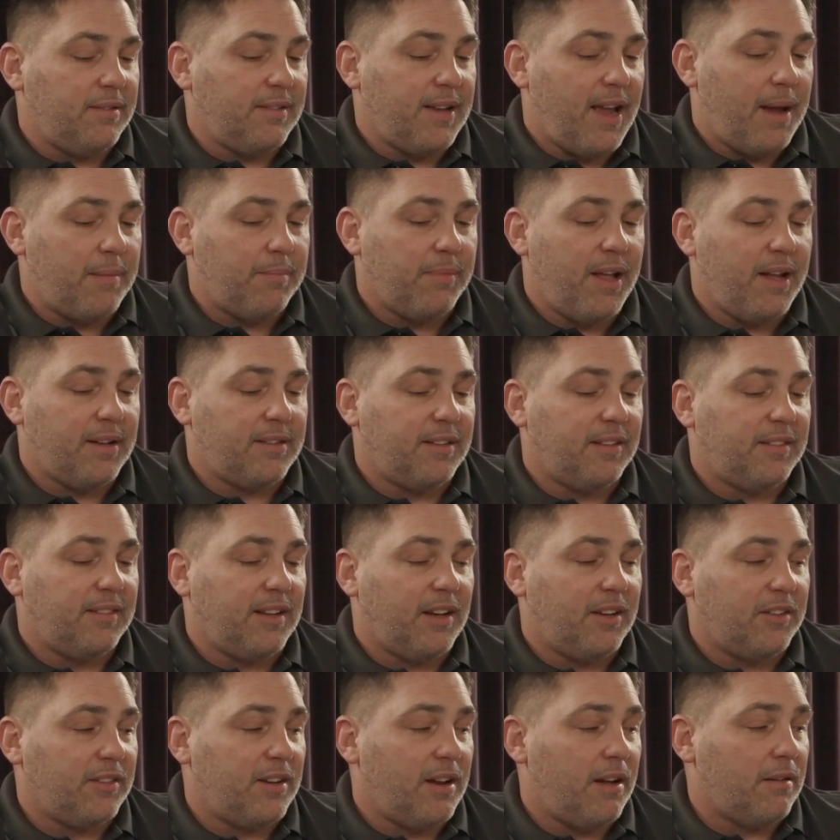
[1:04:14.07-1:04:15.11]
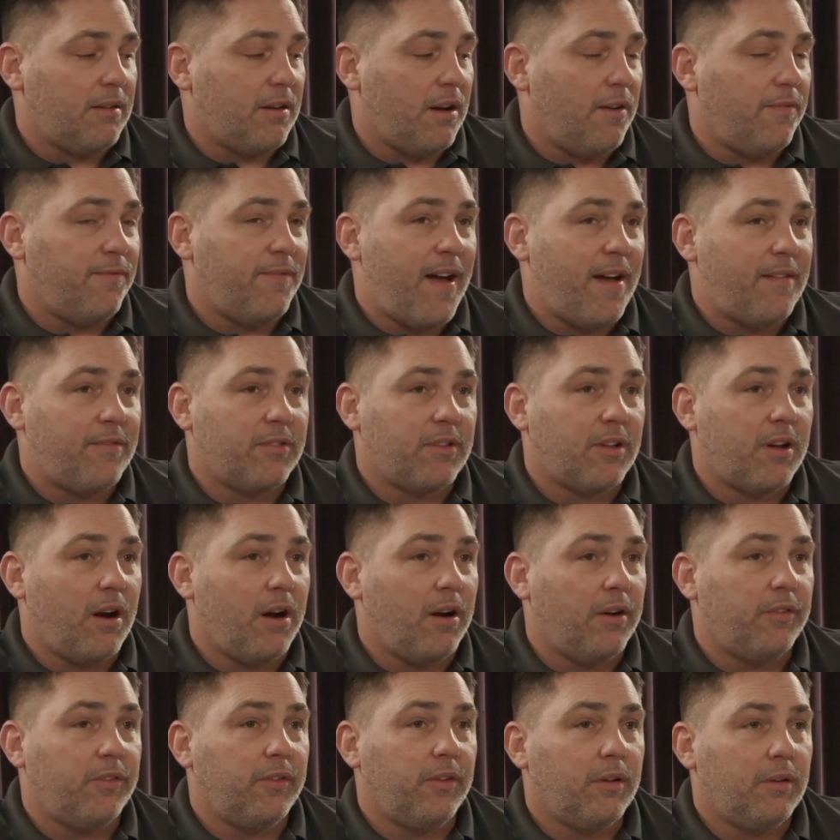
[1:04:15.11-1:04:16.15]
time block this section out, call 5 of the
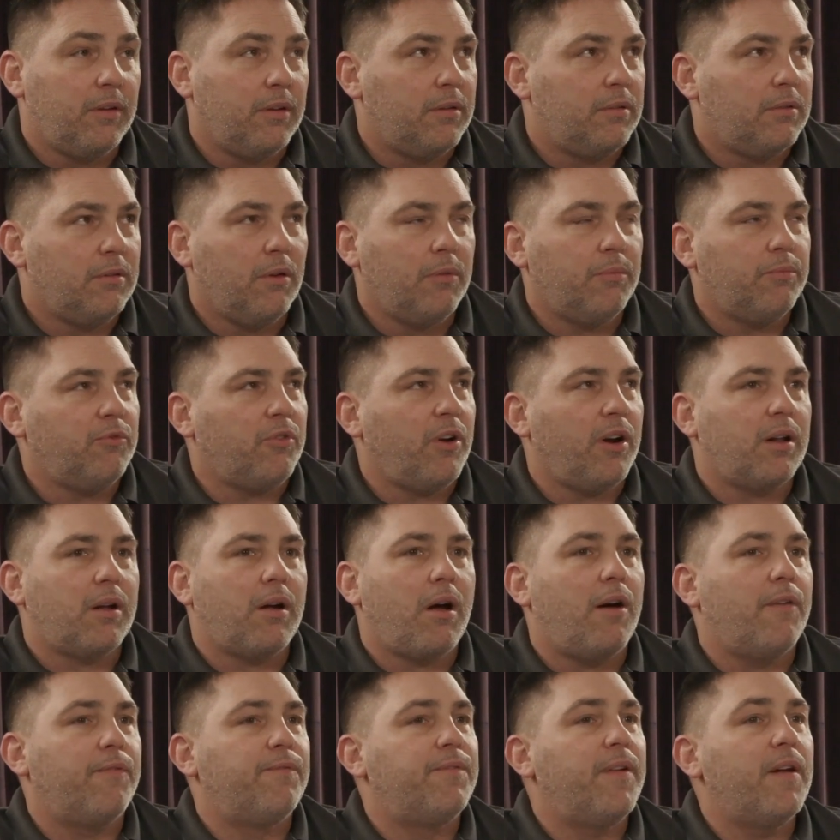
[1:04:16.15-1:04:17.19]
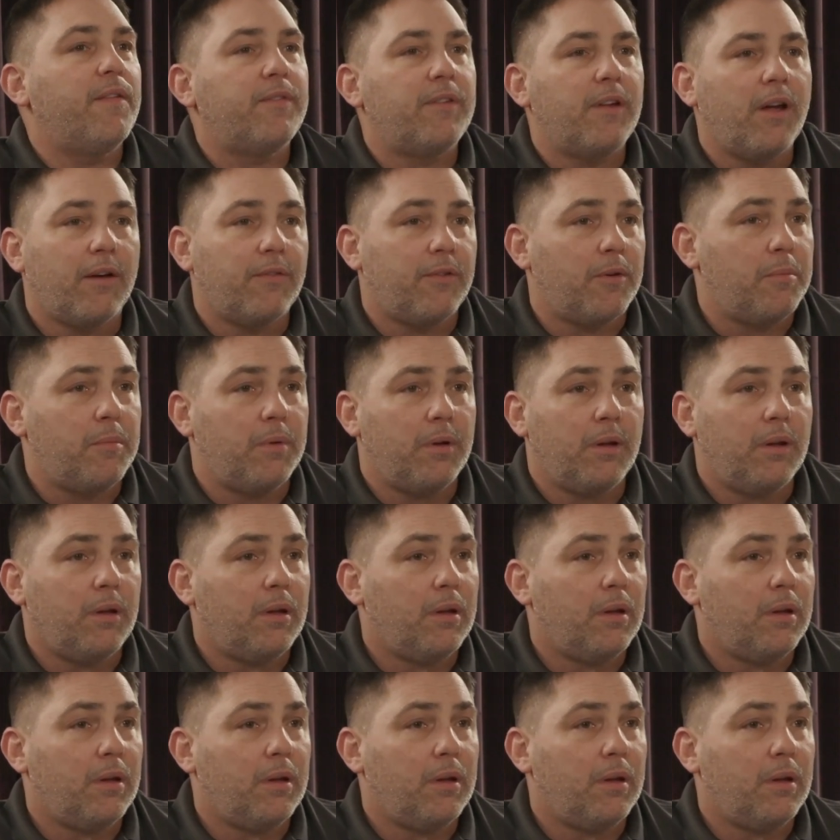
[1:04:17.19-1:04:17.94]
cards. Don't try to call 50 of them.